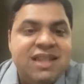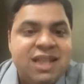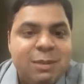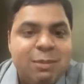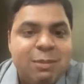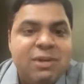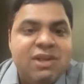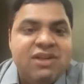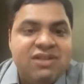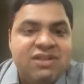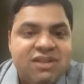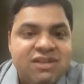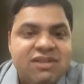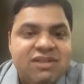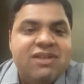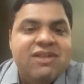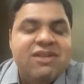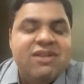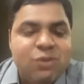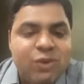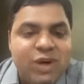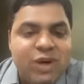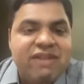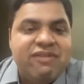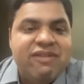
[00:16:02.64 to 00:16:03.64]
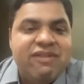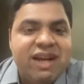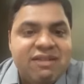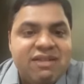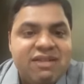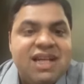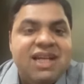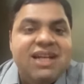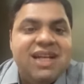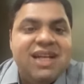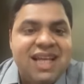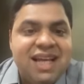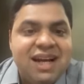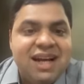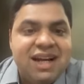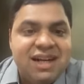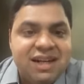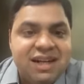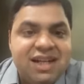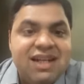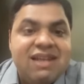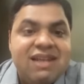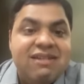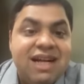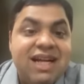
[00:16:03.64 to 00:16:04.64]
their business in 25, 30
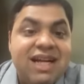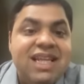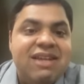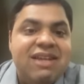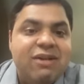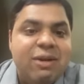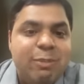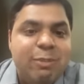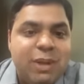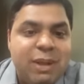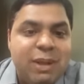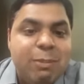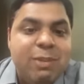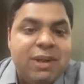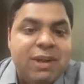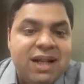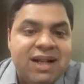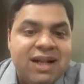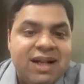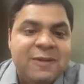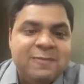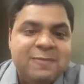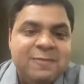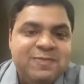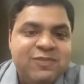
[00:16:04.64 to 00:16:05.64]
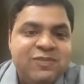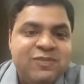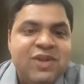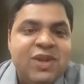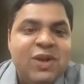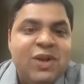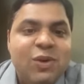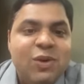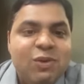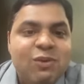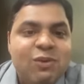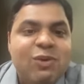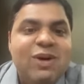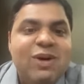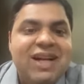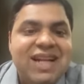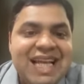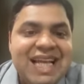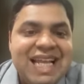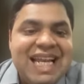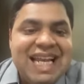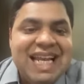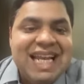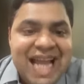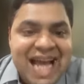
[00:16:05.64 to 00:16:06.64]
countries, right? There were people who
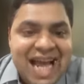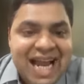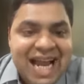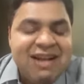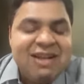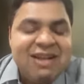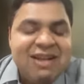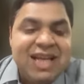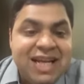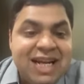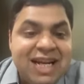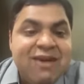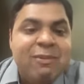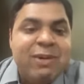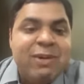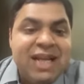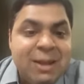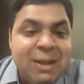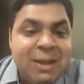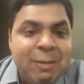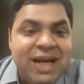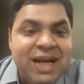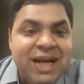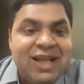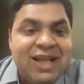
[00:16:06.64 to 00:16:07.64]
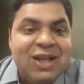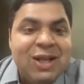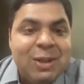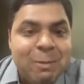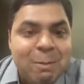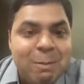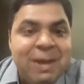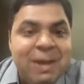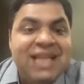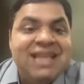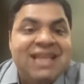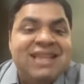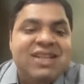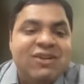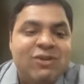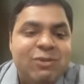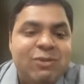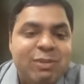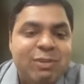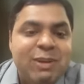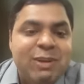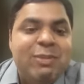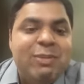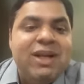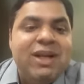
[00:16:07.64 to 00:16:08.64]
would land in a particular month. There
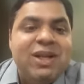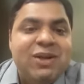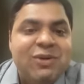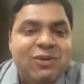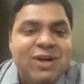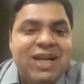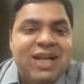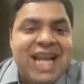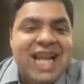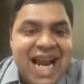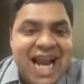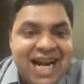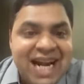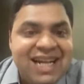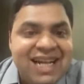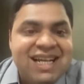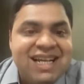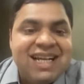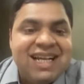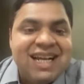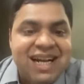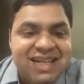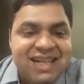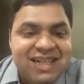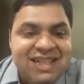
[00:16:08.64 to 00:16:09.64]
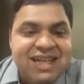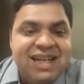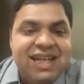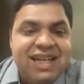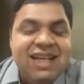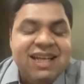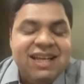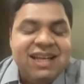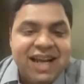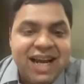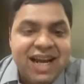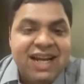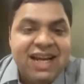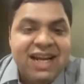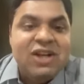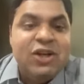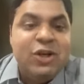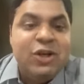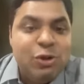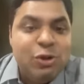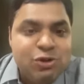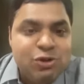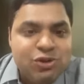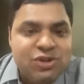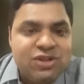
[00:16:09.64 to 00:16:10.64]
were people who would land in a country, right?
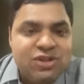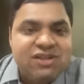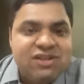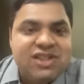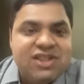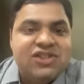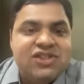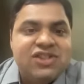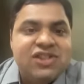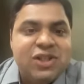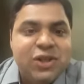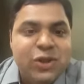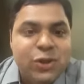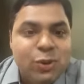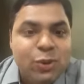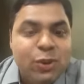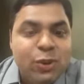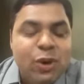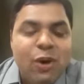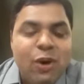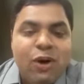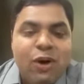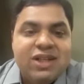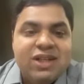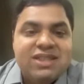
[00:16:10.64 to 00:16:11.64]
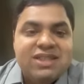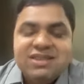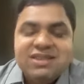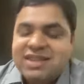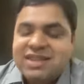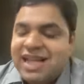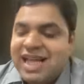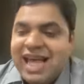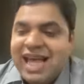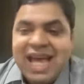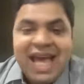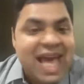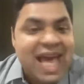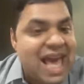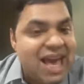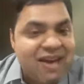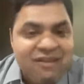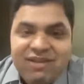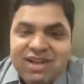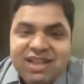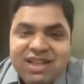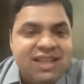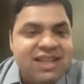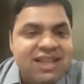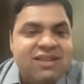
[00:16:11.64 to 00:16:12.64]
New jurisdiction, new laws,
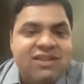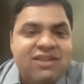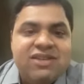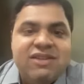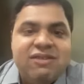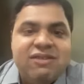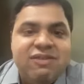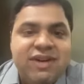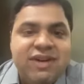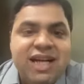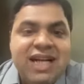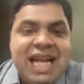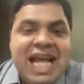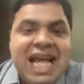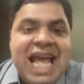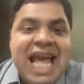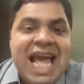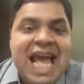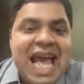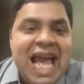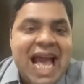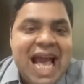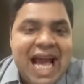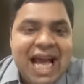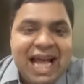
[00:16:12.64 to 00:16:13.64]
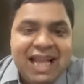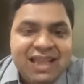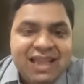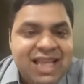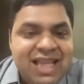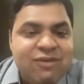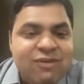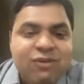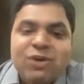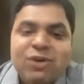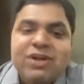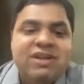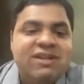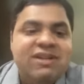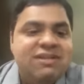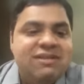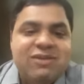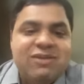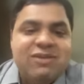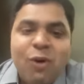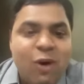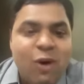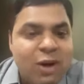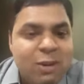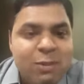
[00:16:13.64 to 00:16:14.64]
everything is different. And they would
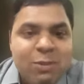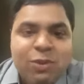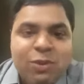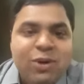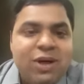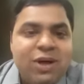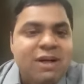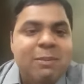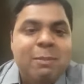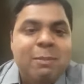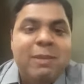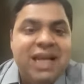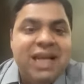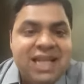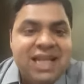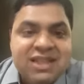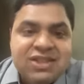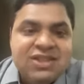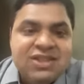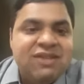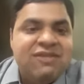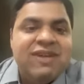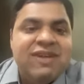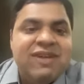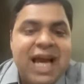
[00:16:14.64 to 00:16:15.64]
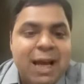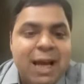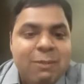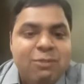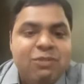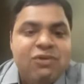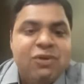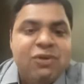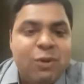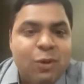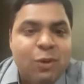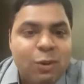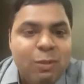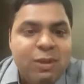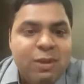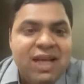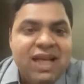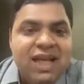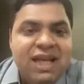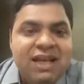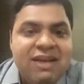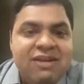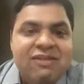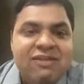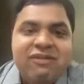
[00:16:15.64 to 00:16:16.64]
onboard millions of cabs
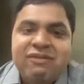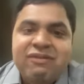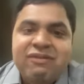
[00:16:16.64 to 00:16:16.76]
globally